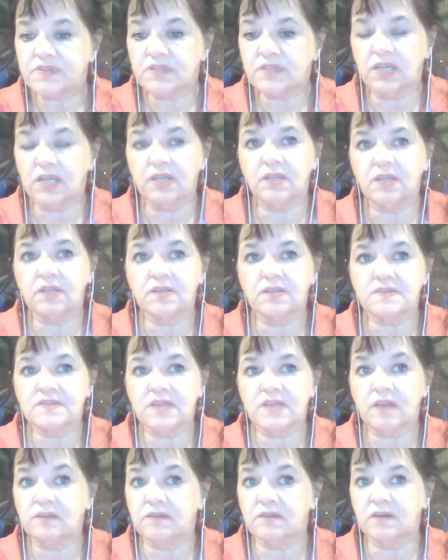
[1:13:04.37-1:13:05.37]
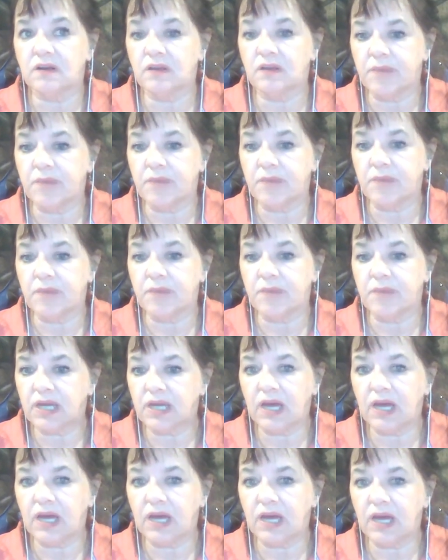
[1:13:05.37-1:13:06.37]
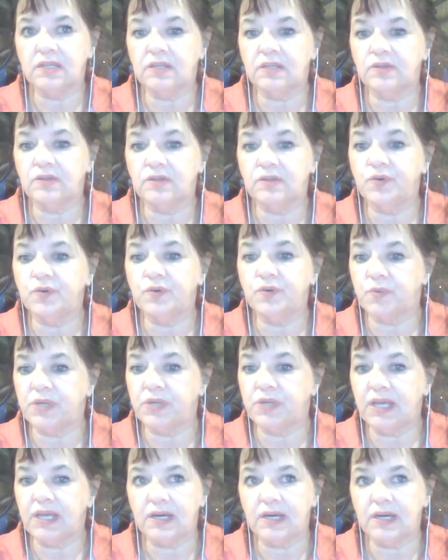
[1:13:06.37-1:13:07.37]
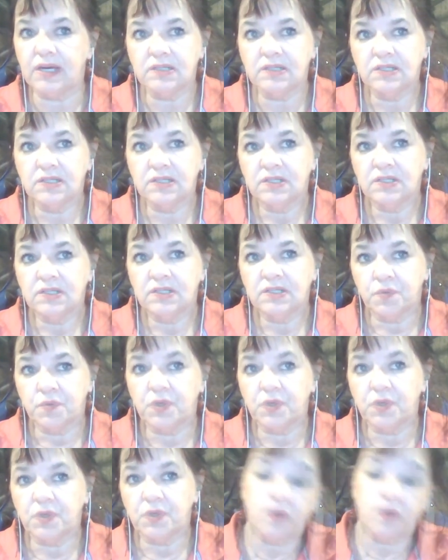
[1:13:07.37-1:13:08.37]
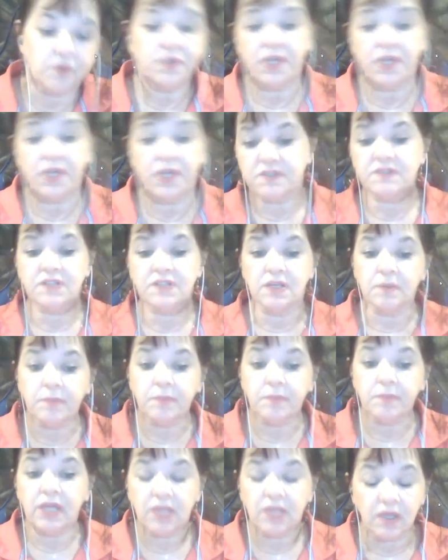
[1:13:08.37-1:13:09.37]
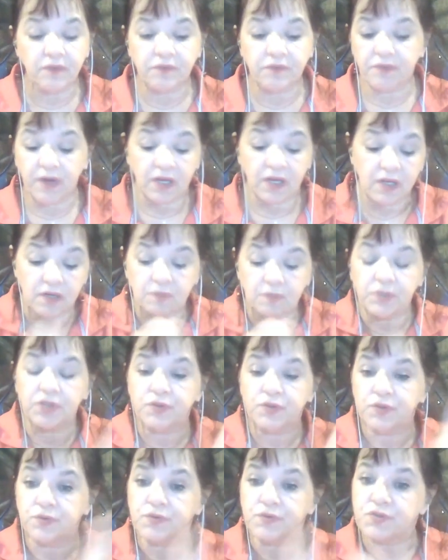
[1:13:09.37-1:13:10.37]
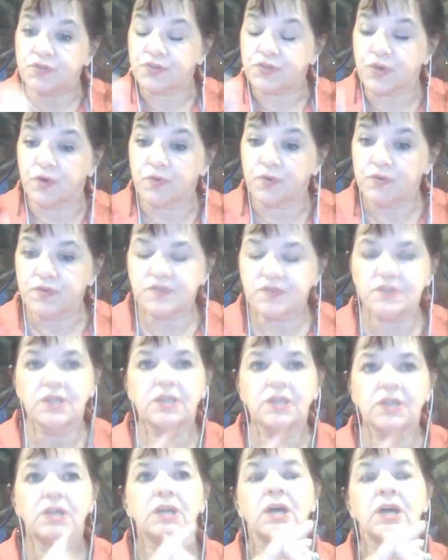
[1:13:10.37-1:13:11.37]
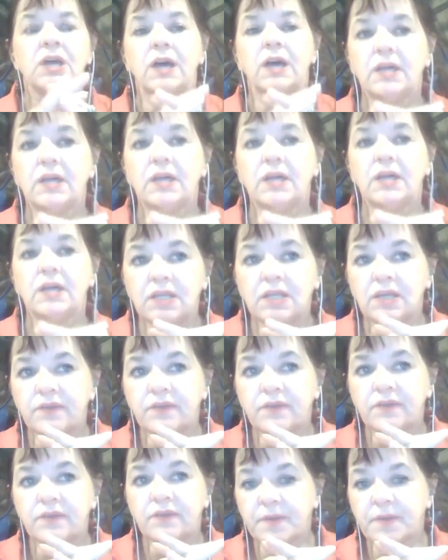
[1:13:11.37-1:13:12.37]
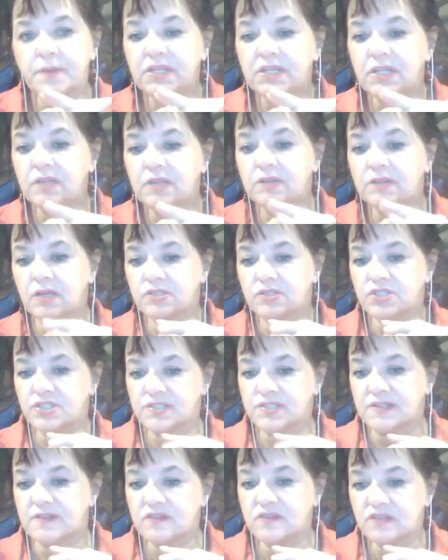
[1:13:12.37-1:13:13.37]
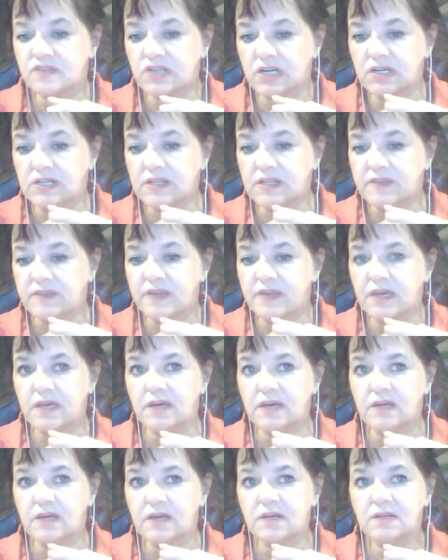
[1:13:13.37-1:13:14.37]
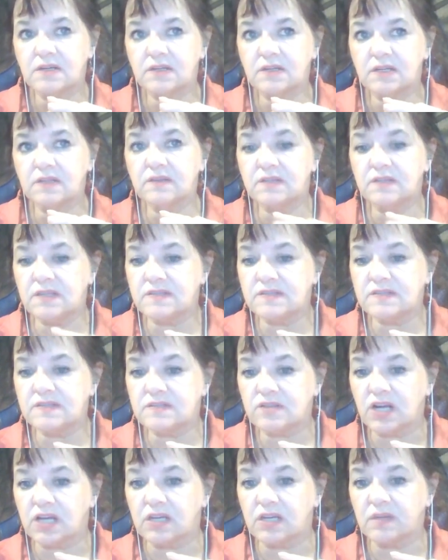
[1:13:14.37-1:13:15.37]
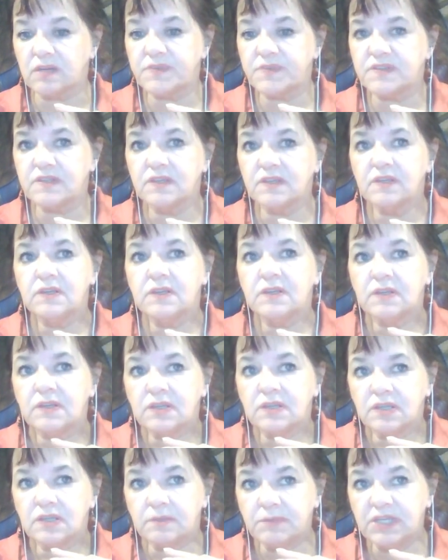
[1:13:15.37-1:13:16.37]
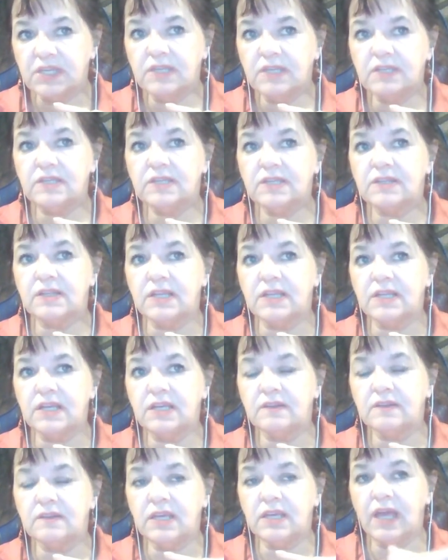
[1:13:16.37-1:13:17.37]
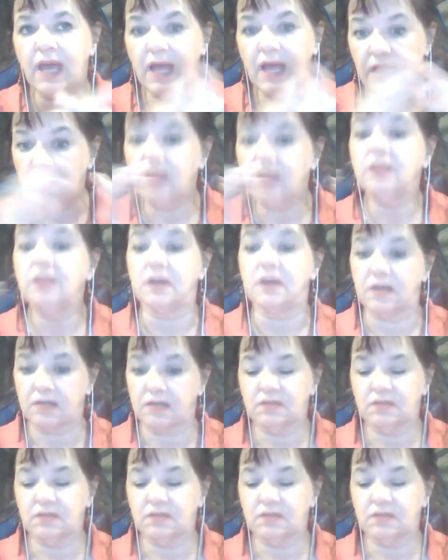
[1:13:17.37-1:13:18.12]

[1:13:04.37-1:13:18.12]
in Central America and New Guinea, where they're still making fire with 2 stones. And if somebody touches a child there in these tribes, immediately the elder.